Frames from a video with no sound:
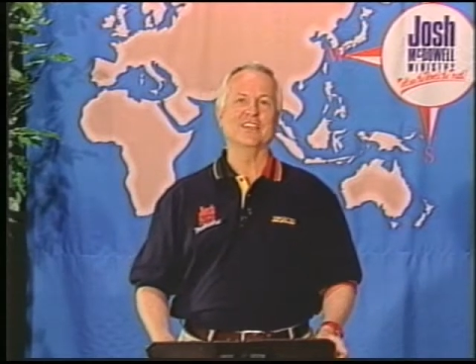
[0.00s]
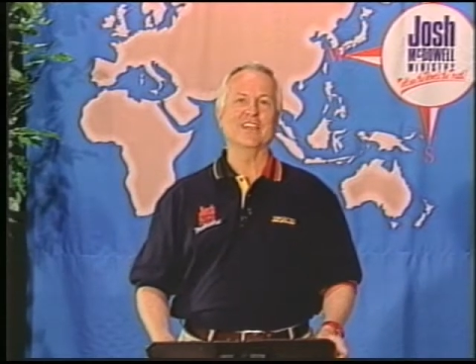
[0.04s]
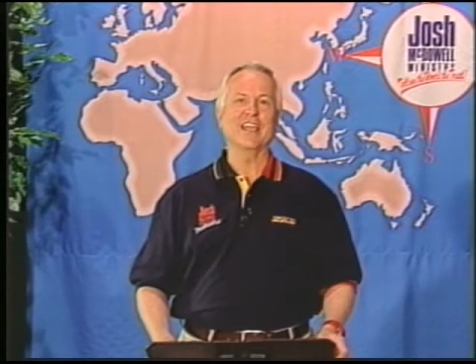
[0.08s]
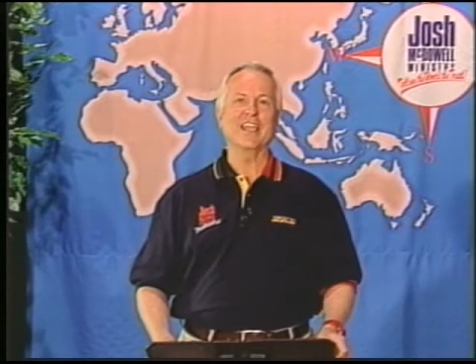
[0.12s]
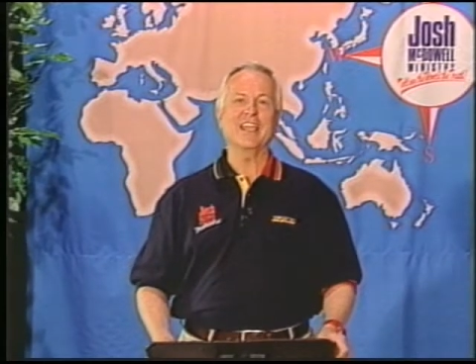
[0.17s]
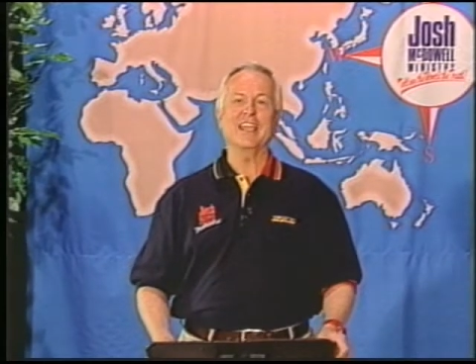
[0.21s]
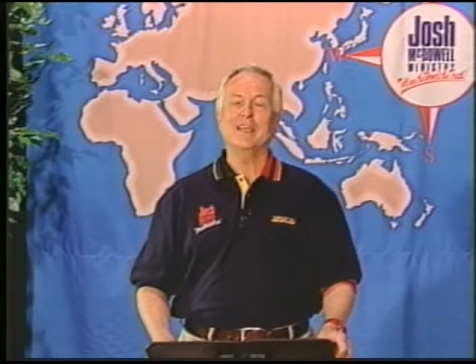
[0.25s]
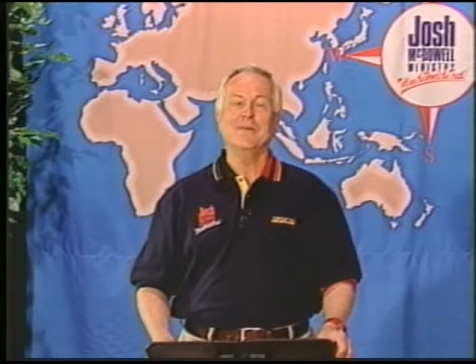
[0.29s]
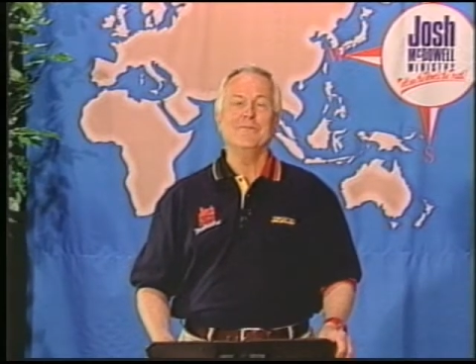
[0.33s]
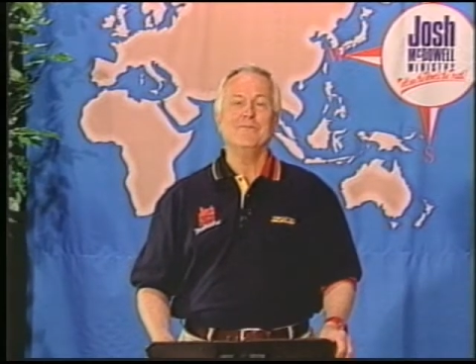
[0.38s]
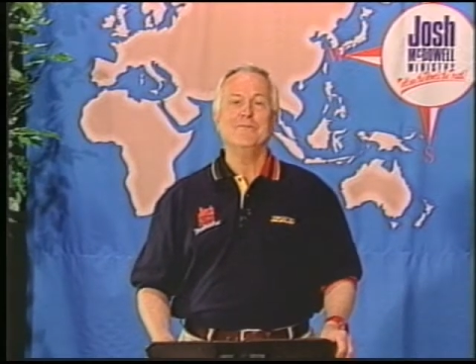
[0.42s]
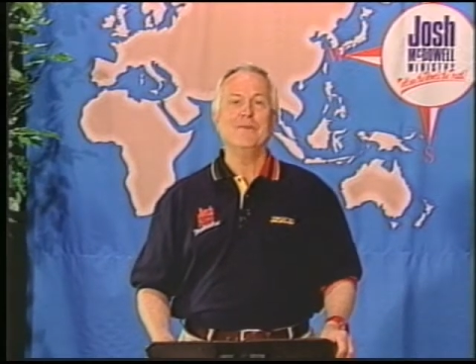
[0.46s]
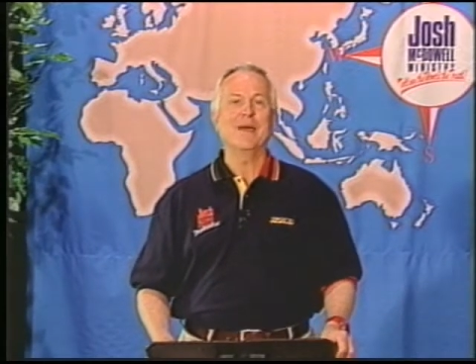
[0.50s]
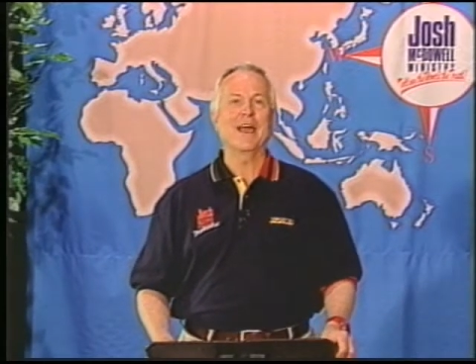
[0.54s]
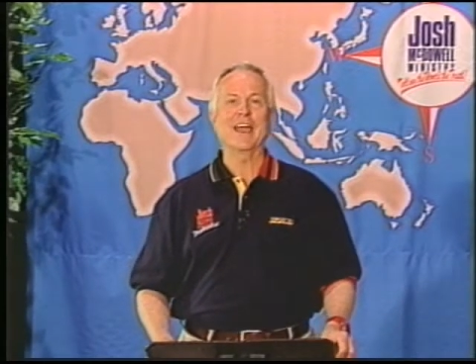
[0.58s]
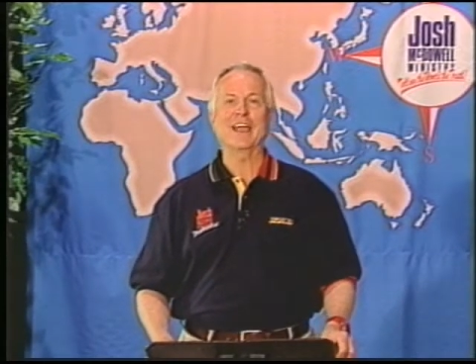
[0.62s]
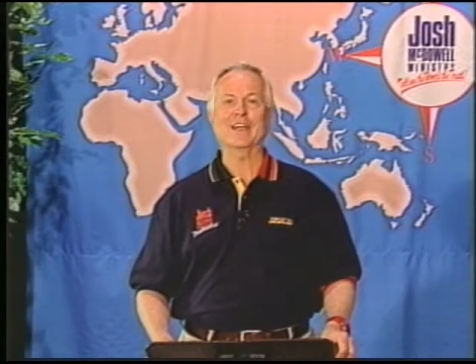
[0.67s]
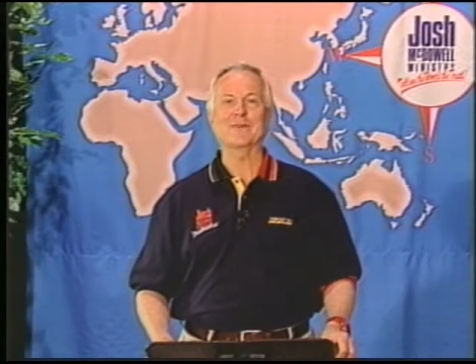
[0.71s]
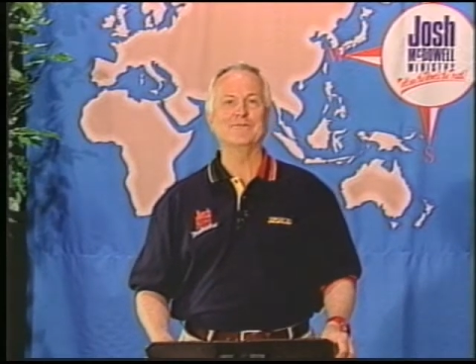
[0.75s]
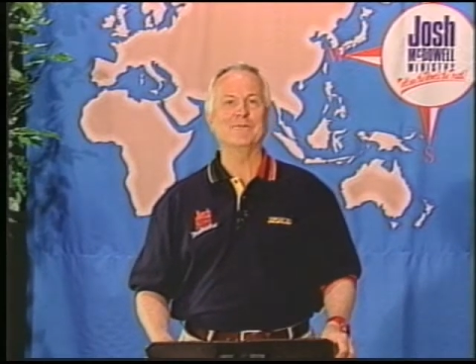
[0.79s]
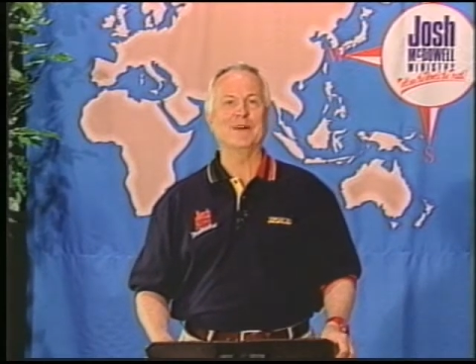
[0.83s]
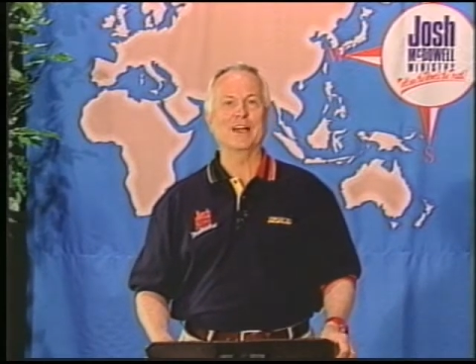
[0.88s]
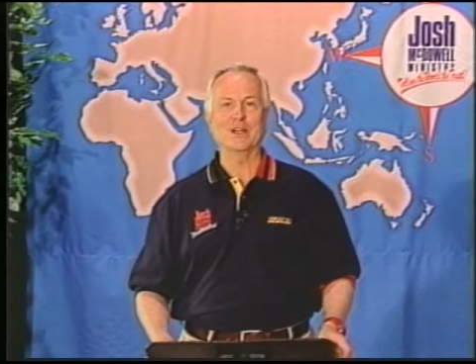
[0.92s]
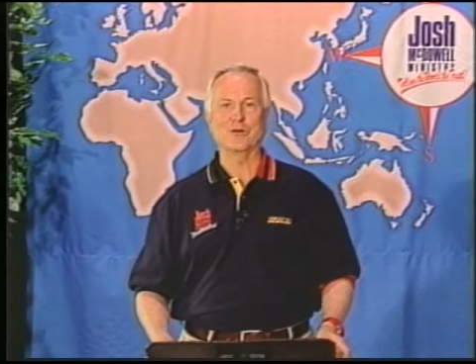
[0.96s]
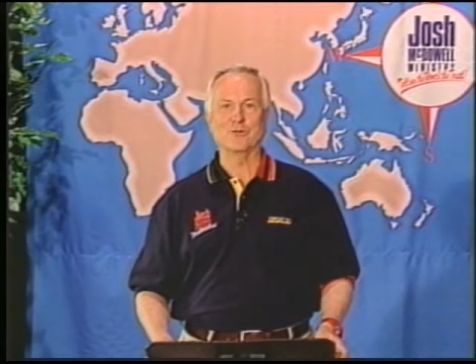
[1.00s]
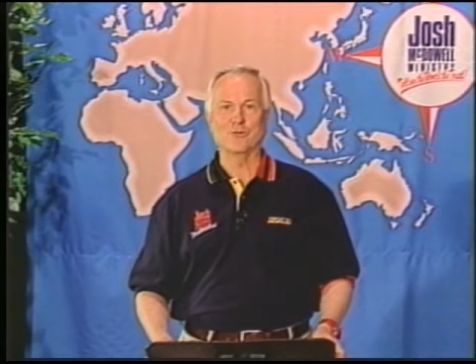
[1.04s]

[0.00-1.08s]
to impact my